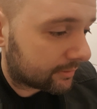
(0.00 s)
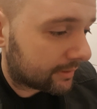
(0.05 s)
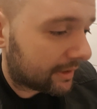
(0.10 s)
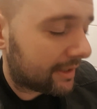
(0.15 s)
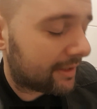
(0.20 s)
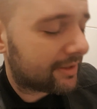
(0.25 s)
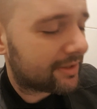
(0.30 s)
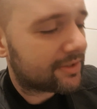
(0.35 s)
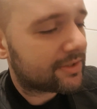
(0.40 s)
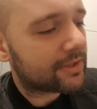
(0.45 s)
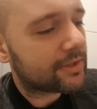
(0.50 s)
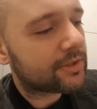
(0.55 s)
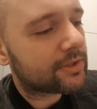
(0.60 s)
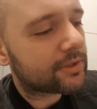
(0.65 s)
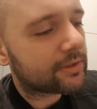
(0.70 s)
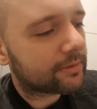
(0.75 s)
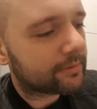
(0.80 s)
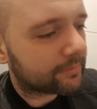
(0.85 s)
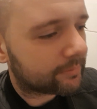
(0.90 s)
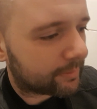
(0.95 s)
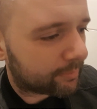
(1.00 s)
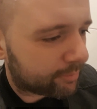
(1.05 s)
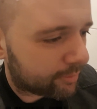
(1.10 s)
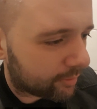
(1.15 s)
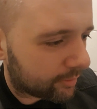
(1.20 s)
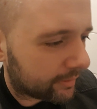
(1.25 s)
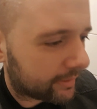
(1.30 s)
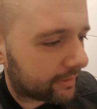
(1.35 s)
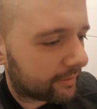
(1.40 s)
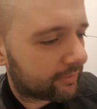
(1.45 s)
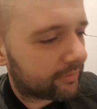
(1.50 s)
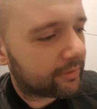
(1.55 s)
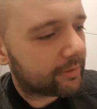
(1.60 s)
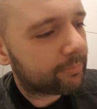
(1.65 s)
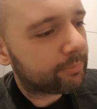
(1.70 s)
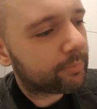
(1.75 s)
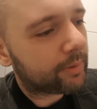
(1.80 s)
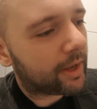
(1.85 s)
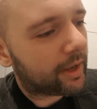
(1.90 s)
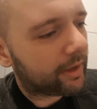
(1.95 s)
indecision, poor
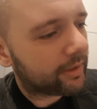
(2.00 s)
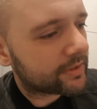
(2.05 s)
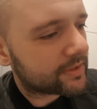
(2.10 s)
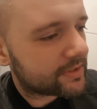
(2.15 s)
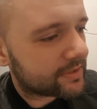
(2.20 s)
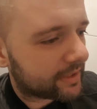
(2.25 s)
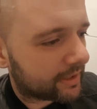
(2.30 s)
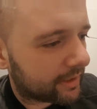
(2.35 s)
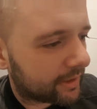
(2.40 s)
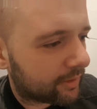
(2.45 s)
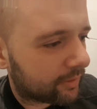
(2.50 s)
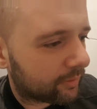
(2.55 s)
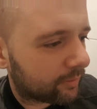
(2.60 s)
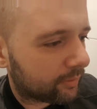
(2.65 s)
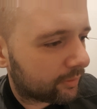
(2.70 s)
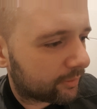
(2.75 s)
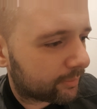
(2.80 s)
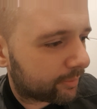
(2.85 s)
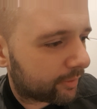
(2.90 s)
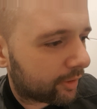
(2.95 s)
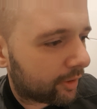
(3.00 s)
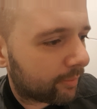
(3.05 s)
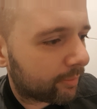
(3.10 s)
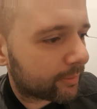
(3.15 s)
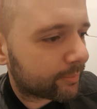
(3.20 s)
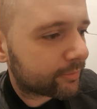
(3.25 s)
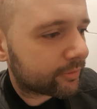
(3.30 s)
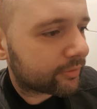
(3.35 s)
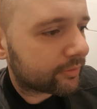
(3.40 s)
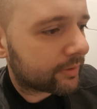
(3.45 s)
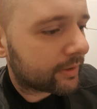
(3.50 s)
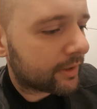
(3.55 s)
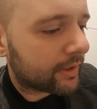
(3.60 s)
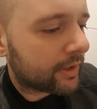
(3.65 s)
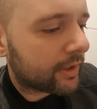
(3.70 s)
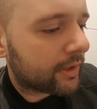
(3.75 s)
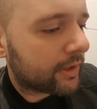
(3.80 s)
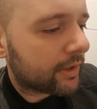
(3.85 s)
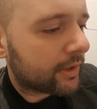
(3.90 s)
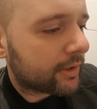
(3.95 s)
leadership, and stakeholder problems.
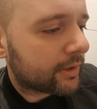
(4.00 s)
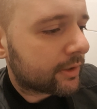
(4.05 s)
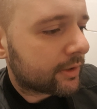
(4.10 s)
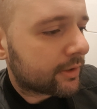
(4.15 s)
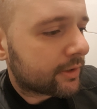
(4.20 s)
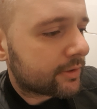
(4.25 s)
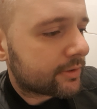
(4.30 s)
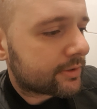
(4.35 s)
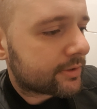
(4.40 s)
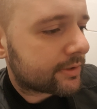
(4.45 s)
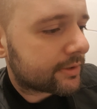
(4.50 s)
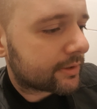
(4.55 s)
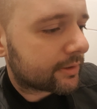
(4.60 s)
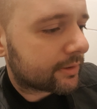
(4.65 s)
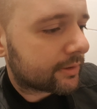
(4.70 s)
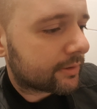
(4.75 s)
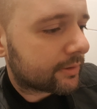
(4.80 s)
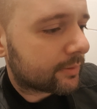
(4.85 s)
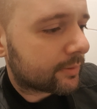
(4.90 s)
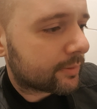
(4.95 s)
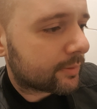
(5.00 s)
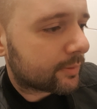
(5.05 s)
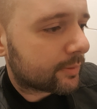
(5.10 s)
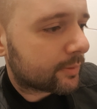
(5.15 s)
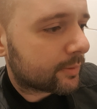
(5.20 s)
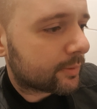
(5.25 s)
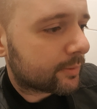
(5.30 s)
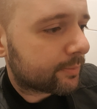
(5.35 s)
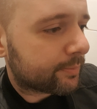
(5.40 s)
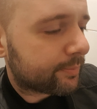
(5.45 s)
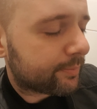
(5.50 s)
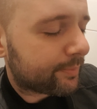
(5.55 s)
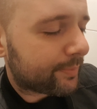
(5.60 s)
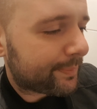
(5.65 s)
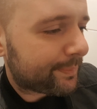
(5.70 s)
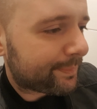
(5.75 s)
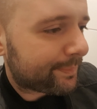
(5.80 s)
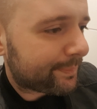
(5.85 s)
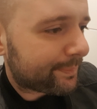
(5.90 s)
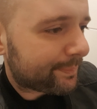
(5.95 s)
So
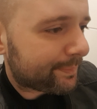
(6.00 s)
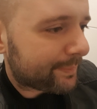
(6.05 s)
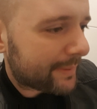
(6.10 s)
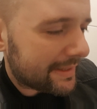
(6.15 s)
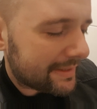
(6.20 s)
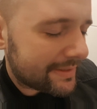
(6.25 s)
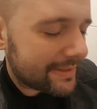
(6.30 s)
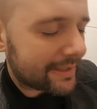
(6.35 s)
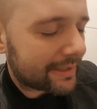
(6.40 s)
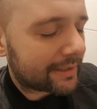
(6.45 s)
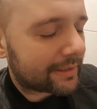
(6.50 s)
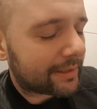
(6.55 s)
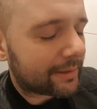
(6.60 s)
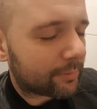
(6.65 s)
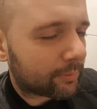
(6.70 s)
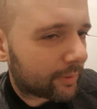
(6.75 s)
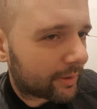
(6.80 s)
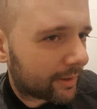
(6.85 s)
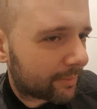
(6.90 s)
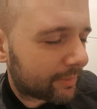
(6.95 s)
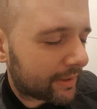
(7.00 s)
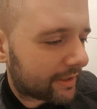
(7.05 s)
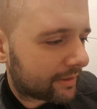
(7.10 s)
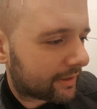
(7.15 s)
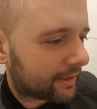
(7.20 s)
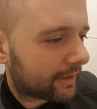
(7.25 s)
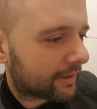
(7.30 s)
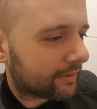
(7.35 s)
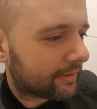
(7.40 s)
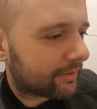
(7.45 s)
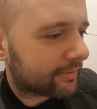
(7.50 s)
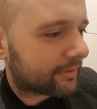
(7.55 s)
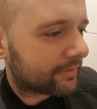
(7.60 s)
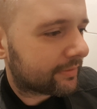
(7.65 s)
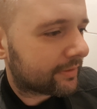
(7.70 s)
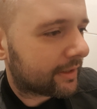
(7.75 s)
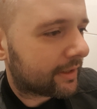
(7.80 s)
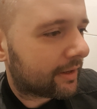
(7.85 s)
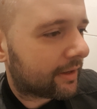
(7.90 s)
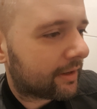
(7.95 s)
basically what I mean here
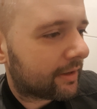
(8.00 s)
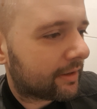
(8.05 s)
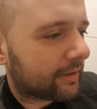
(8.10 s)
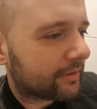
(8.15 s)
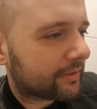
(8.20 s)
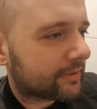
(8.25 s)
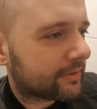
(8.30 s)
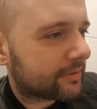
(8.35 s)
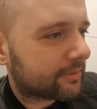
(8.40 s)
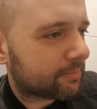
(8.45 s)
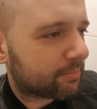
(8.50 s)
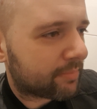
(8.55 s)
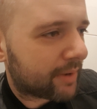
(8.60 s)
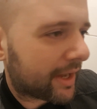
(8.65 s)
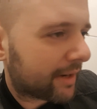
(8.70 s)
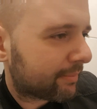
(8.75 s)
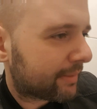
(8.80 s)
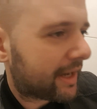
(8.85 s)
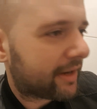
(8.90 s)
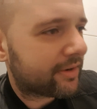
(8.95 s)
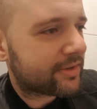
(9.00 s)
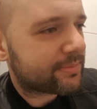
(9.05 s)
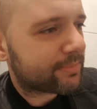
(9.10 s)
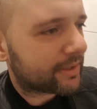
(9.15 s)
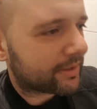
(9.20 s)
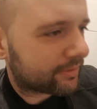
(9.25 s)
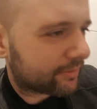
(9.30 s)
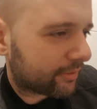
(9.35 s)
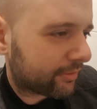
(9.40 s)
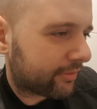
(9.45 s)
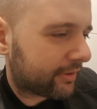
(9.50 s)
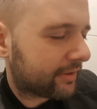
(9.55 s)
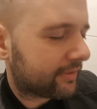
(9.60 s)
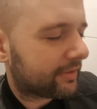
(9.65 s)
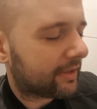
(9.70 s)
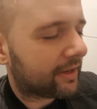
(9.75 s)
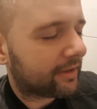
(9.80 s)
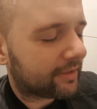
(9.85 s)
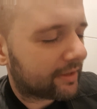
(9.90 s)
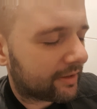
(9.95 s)
isn't that bad management or
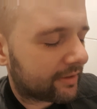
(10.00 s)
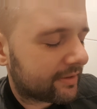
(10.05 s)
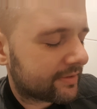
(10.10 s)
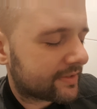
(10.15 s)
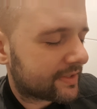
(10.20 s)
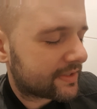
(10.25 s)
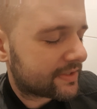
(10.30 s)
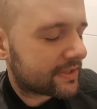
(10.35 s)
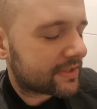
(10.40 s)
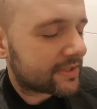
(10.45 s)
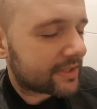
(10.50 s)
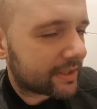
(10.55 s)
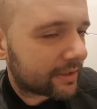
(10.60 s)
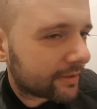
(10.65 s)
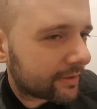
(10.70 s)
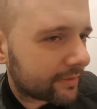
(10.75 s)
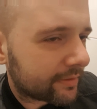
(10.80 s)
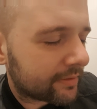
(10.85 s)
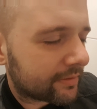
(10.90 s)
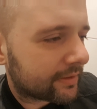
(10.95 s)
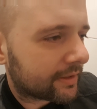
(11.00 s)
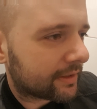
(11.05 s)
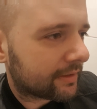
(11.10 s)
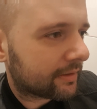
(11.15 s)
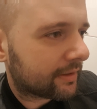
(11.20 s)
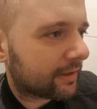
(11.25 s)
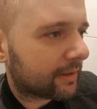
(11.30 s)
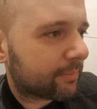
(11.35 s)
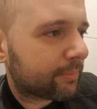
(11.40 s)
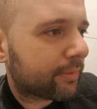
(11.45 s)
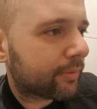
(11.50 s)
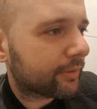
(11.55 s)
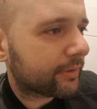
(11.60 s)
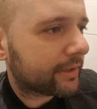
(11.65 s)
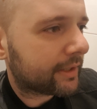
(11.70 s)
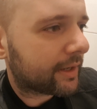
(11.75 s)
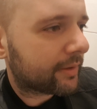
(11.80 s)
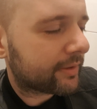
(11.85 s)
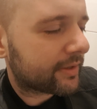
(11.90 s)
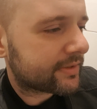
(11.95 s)
things like that is necessarily the thing that I'm
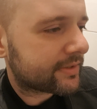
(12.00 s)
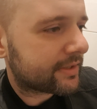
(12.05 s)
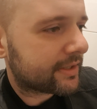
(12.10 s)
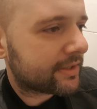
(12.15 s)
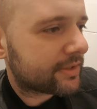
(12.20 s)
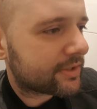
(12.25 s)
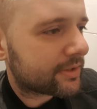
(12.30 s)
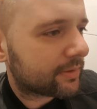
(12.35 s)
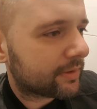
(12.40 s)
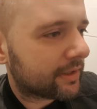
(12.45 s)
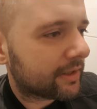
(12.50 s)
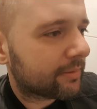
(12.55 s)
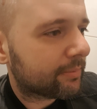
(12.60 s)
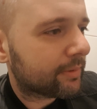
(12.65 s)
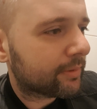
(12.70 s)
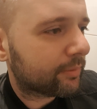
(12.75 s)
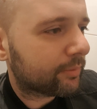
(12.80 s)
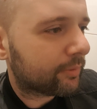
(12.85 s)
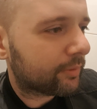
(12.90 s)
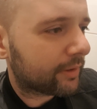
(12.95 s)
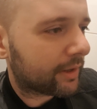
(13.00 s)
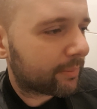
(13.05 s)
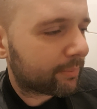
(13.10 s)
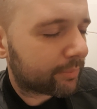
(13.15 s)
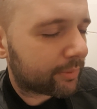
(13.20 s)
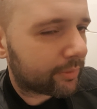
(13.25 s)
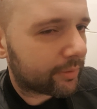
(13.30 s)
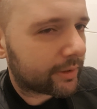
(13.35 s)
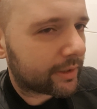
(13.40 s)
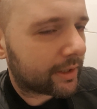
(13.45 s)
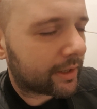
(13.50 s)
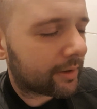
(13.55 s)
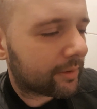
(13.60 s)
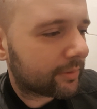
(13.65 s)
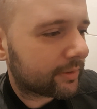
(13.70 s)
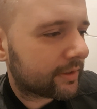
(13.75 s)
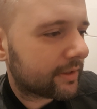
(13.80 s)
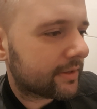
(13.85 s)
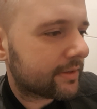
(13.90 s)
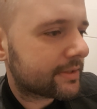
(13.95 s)
pointing out as an issue here, but what I'm pointing
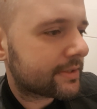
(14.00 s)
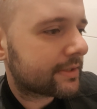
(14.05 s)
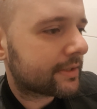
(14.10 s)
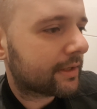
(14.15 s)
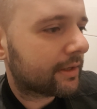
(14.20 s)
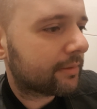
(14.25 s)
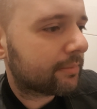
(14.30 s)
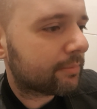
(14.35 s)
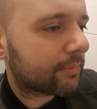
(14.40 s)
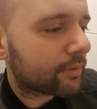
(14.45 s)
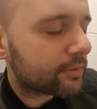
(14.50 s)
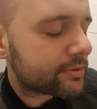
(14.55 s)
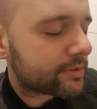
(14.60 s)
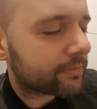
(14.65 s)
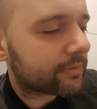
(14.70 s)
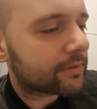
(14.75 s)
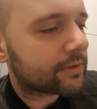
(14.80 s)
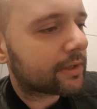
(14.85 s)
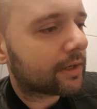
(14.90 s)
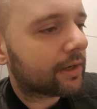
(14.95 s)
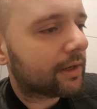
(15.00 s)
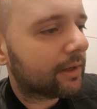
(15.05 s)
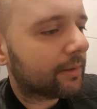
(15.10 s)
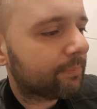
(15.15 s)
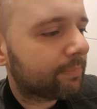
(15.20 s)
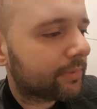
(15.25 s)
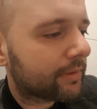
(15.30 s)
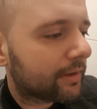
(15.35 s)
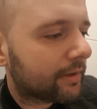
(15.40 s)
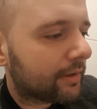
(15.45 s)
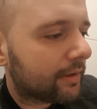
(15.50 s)
out is that most of the time